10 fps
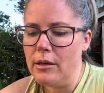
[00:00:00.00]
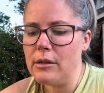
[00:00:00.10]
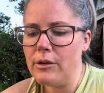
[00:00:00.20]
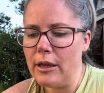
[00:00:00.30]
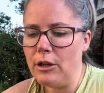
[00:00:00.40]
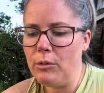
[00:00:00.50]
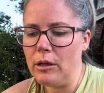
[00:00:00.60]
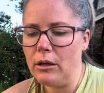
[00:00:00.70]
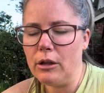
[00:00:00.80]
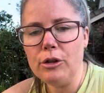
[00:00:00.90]
So then you would
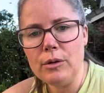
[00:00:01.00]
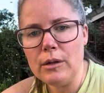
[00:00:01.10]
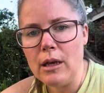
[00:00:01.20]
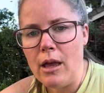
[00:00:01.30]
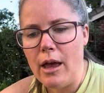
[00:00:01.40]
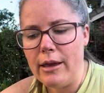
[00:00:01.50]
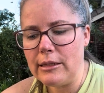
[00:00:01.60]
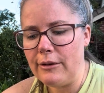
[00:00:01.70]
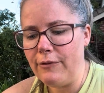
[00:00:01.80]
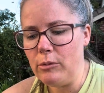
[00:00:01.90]
conclude
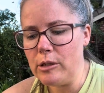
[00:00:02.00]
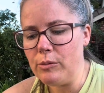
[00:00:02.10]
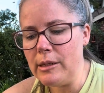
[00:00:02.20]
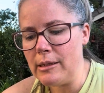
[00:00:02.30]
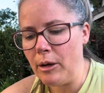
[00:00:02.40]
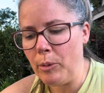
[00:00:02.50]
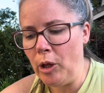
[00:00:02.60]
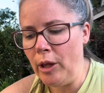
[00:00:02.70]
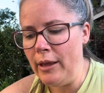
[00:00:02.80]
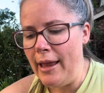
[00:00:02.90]
as if it was
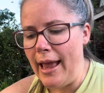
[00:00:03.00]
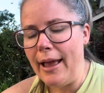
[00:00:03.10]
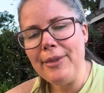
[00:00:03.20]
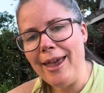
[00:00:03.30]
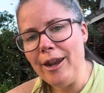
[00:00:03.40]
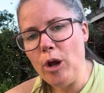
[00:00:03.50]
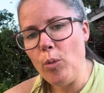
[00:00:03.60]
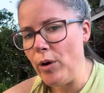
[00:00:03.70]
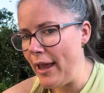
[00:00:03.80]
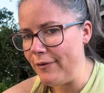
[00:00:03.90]
reasonable, and then
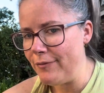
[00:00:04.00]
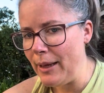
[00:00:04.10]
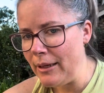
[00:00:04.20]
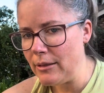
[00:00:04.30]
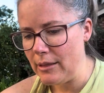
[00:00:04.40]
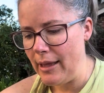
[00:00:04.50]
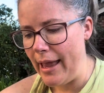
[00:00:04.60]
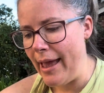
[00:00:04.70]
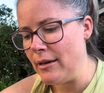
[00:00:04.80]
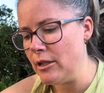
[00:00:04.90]
we have made it to
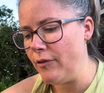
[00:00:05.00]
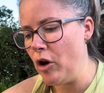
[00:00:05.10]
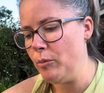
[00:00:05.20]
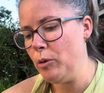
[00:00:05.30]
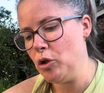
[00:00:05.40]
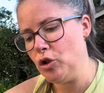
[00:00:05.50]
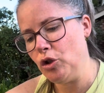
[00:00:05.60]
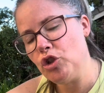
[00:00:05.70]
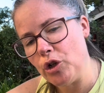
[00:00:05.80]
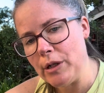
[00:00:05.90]
the end of our
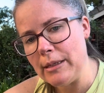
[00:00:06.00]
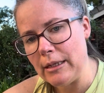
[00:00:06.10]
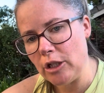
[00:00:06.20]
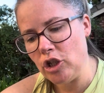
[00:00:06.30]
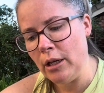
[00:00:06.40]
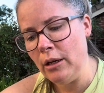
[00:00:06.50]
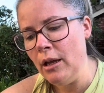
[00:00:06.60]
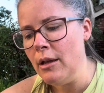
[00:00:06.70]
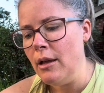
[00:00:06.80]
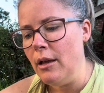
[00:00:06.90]
personal jurisdiction
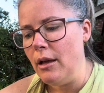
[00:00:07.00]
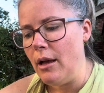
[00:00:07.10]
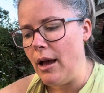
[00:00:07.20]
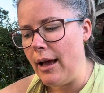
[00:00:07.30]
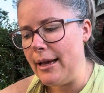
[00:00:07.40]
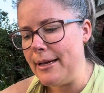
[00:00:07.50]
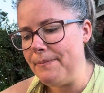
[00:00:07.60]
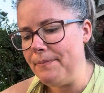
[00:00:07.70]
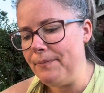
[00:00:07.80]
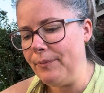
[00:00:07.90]

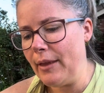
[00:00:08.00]
and